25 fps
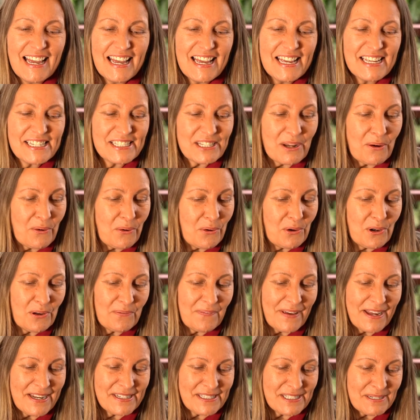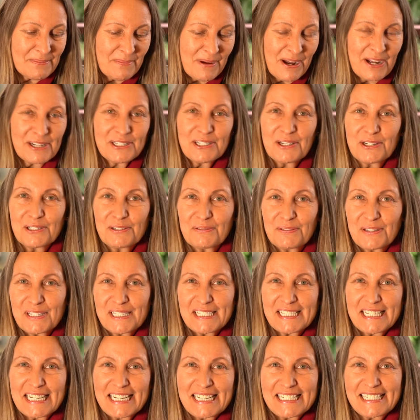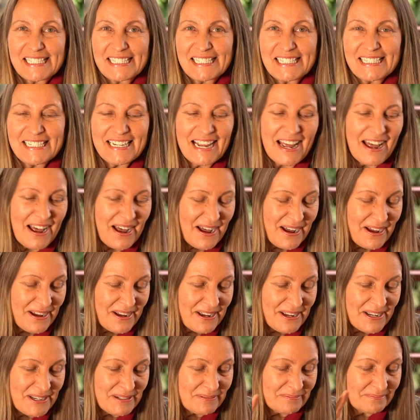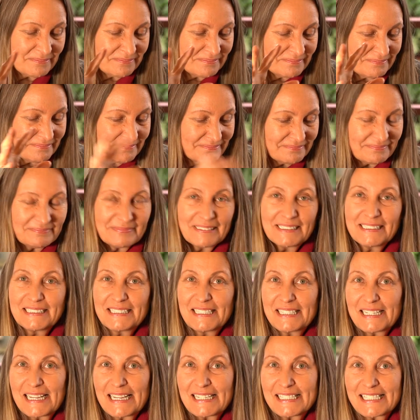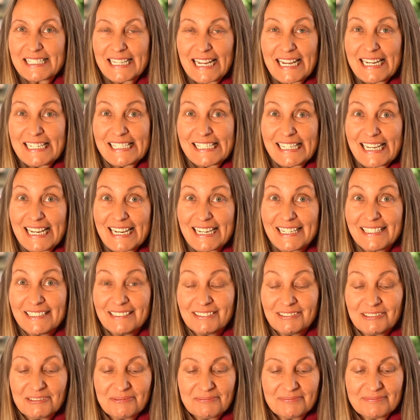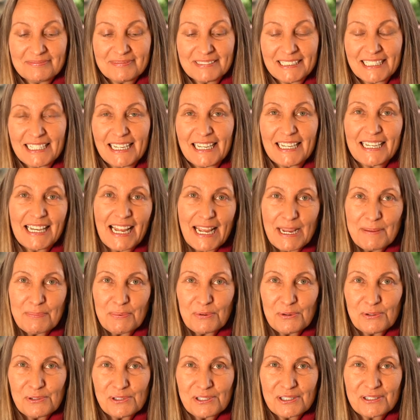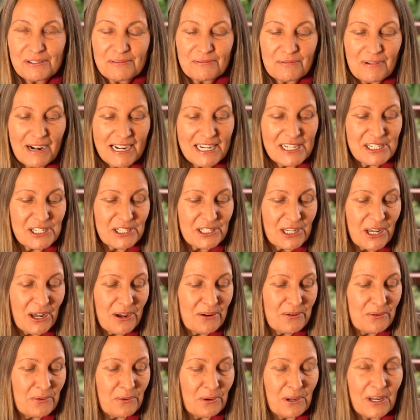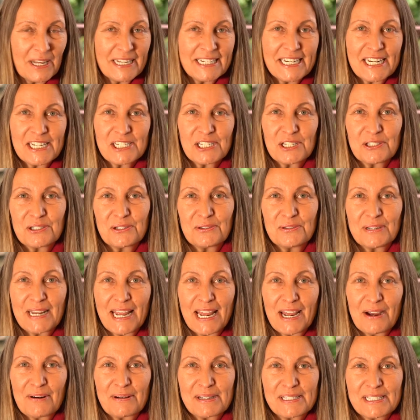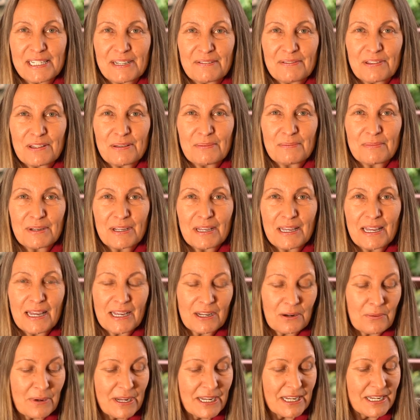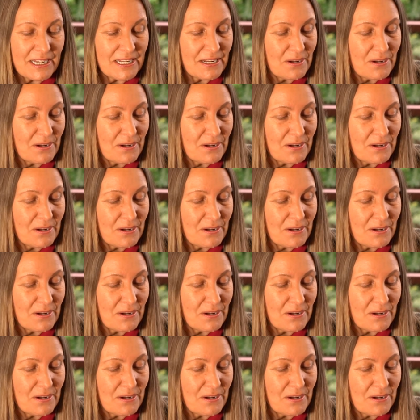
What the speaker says: So all of our tomatoes for the season are seeds in, labelled, ready to go. All I need to do now is give them a quick